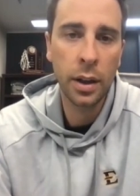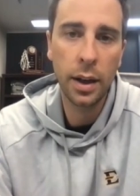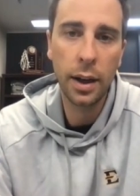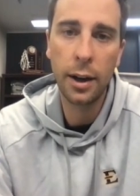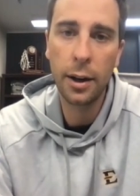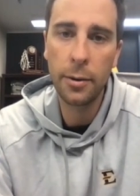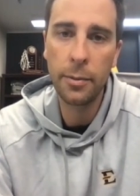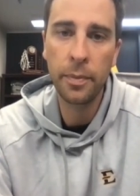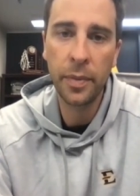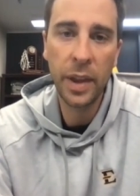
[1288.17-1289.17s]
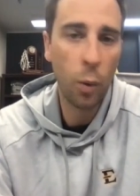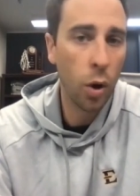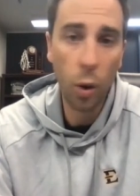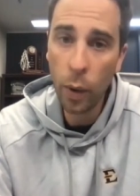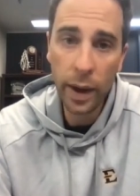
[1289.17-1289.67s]
Um, they
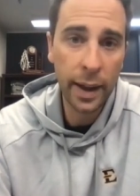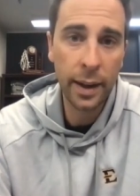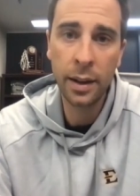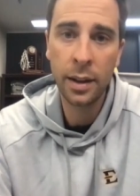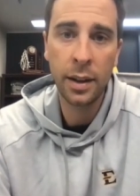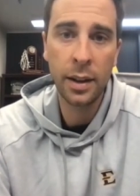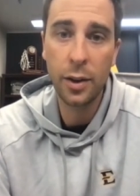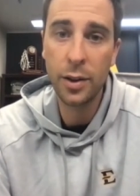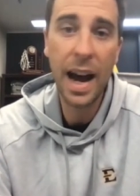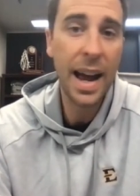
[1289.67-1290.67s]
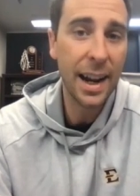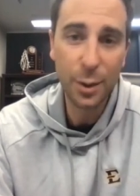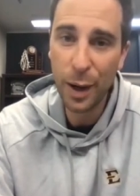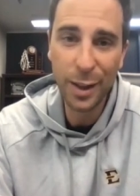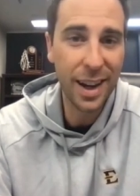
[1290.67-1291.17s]
want to win. There's high
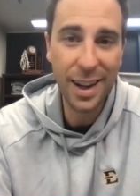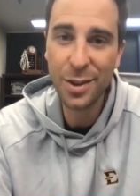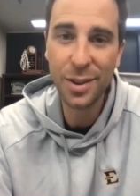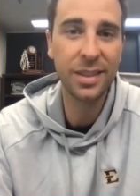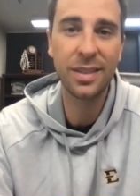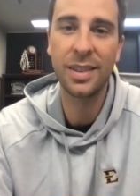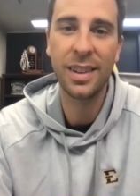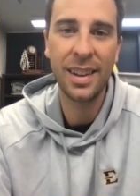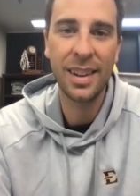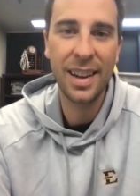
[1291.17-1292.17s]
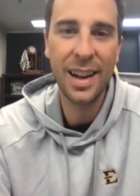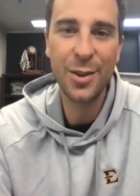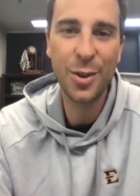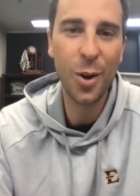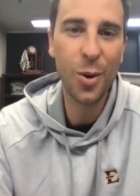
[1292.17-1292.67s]
expectations. And
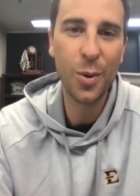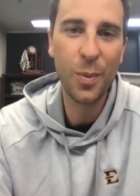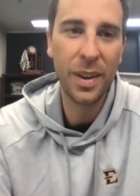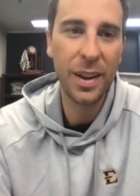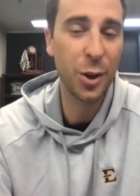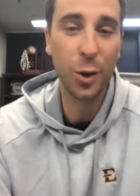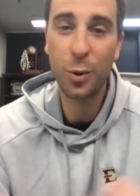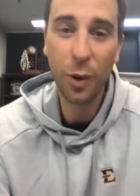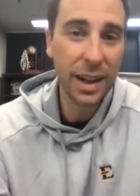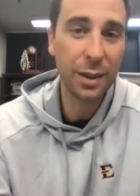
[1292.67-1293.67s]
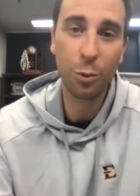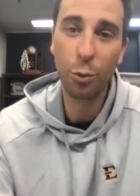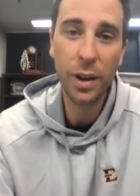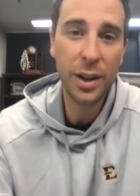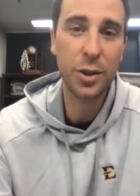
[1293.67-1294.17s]
so it's a great,
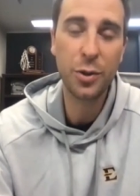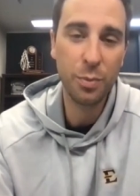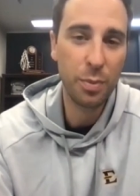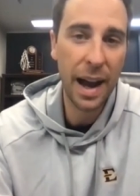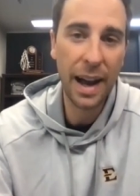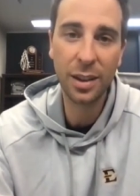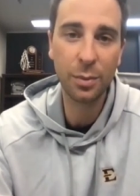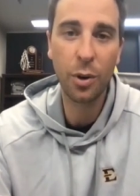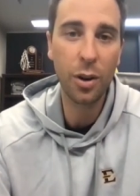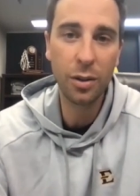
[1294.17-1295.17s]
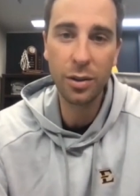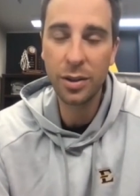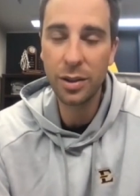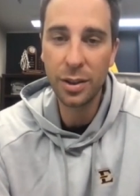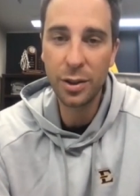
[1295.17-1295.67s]
rich basketball
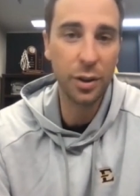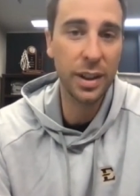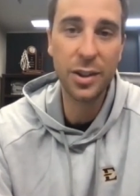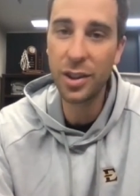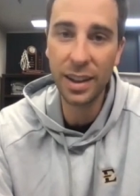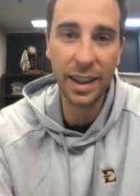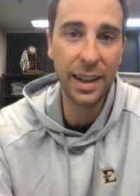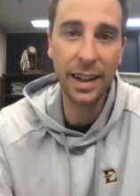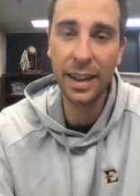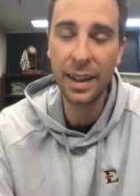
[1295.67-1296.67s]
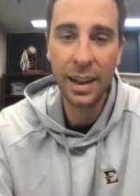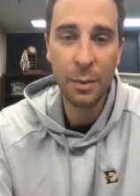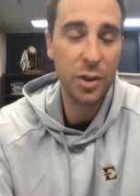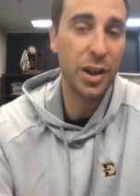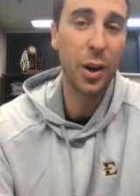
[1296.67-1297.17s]
tradition league.
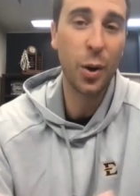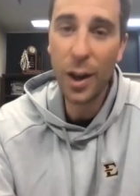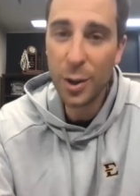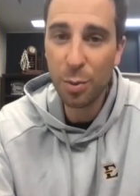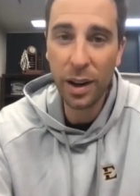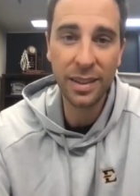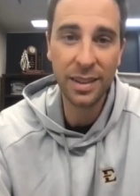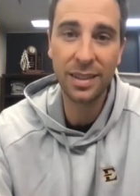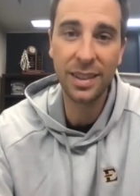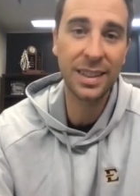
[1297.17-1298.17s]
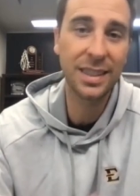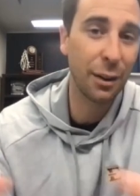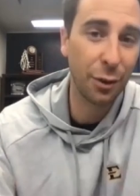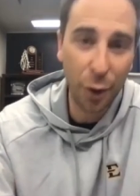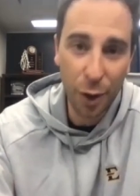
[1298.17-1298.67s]
Jerry West played in this league.
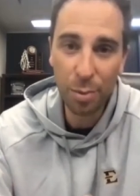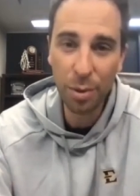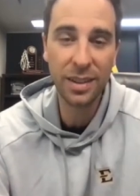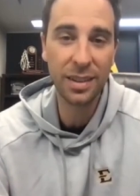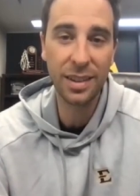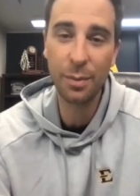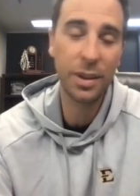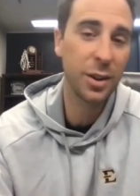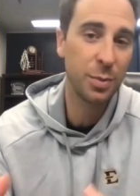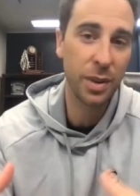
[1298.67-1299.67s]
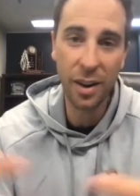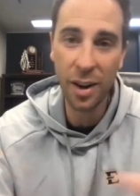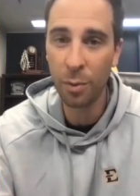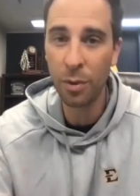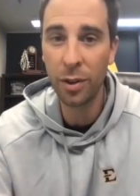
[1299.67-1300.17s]
Steph Curry played in this league. I mean, there's been a
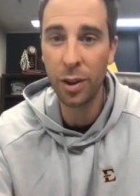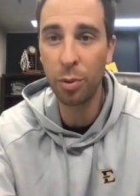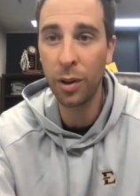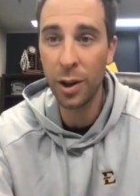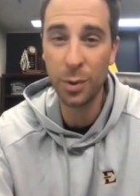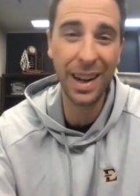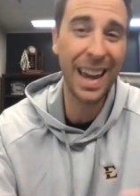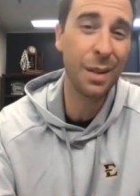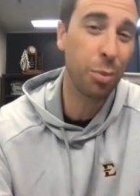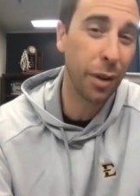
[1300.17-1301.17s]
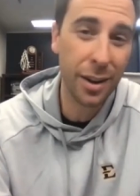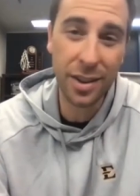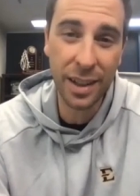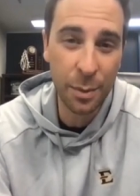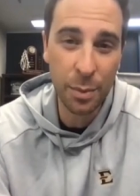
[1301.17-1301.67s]
number of good players. We had eight players
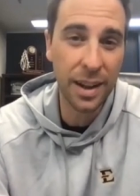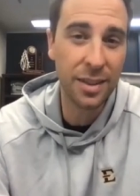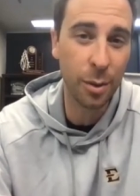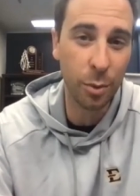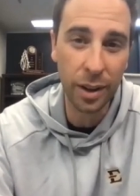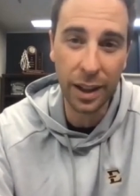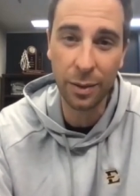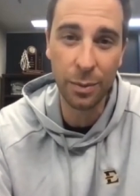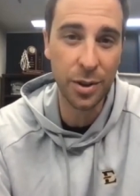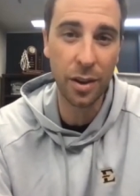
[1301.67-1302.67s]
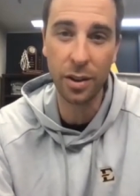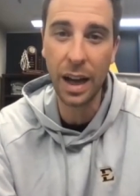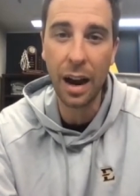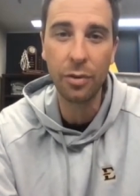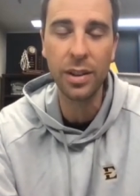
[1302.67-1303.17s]
in the NBA Summer League from the Southern
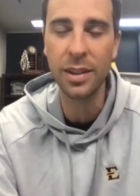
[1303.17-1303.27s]
Conference.